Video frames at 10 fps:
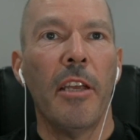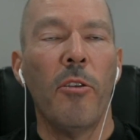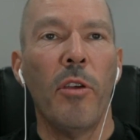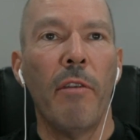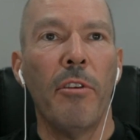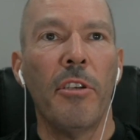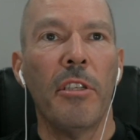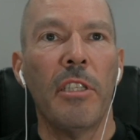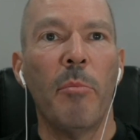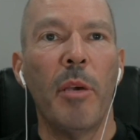whoever
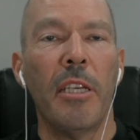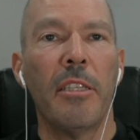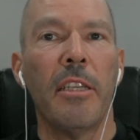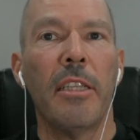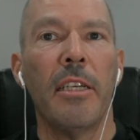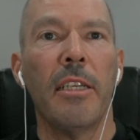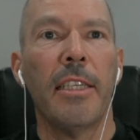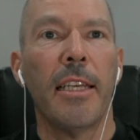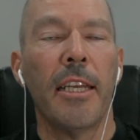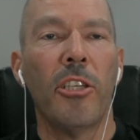does the best at the
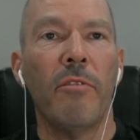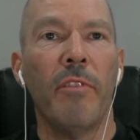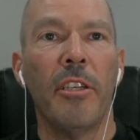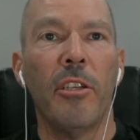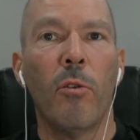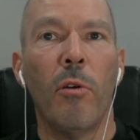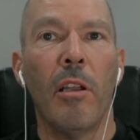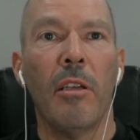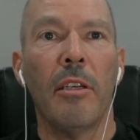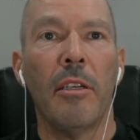selection event,
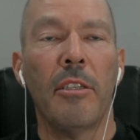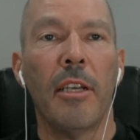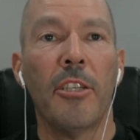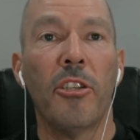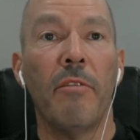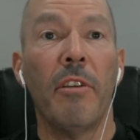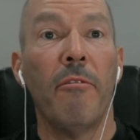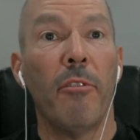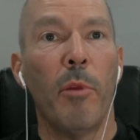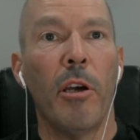selection event
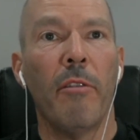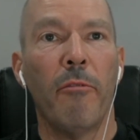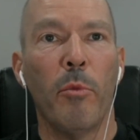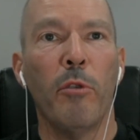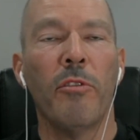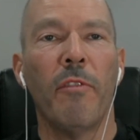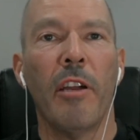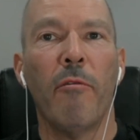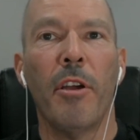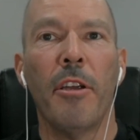from those
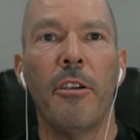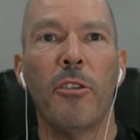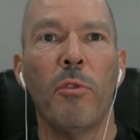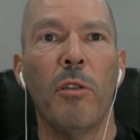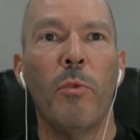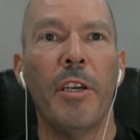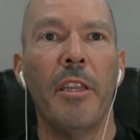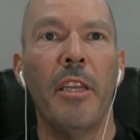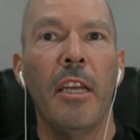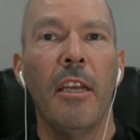5 riders, will
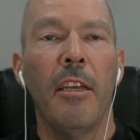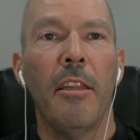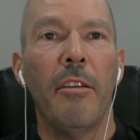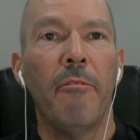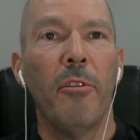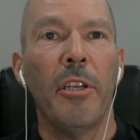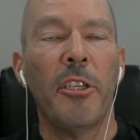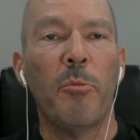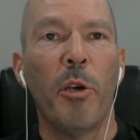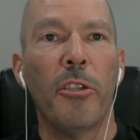win the fully
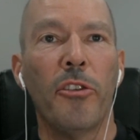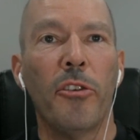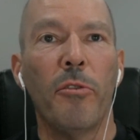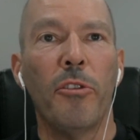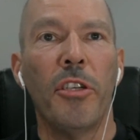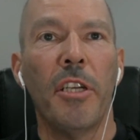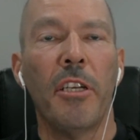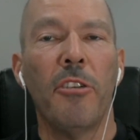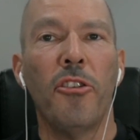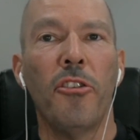sponsored
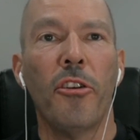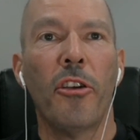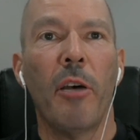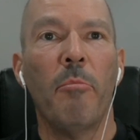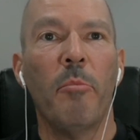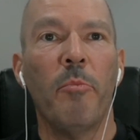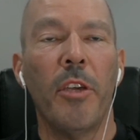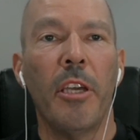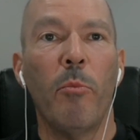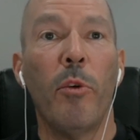Oceania Junior Cup
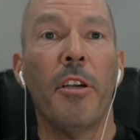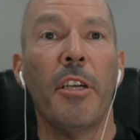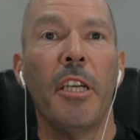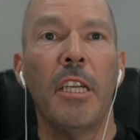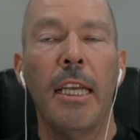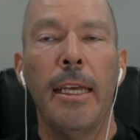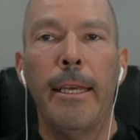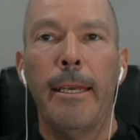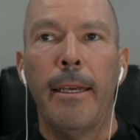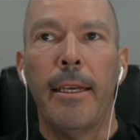ride.
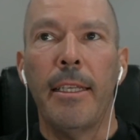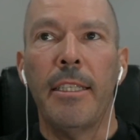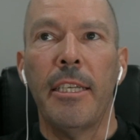And